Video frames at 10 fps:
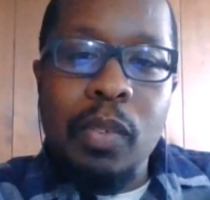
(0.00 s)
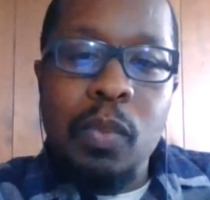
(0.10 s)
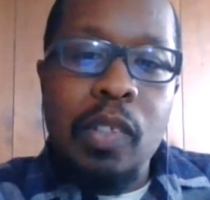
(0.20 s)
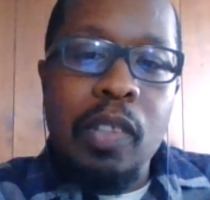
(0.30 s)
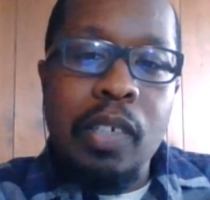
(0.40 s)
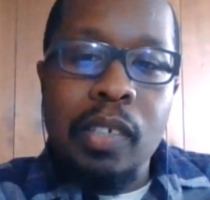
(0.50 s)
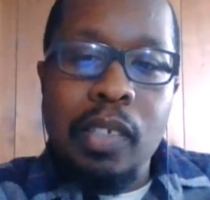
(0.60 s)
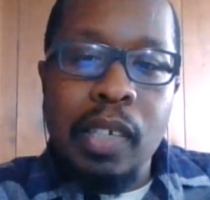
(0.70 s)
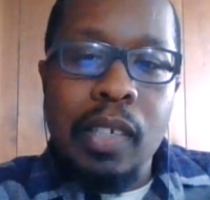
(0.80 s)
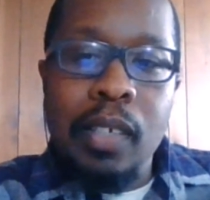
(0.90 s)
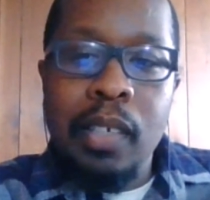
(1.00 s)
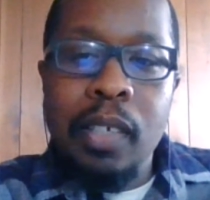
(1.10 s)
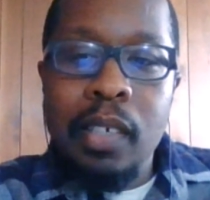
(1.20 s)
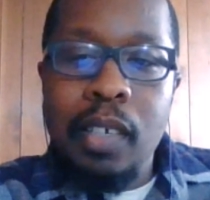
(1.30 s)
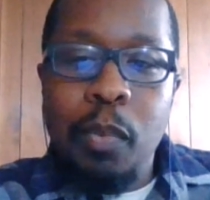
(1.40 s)
It's one of the things
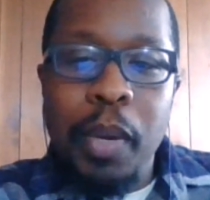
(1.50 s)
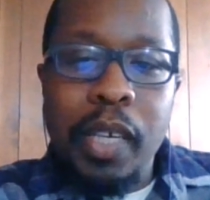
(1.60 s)
that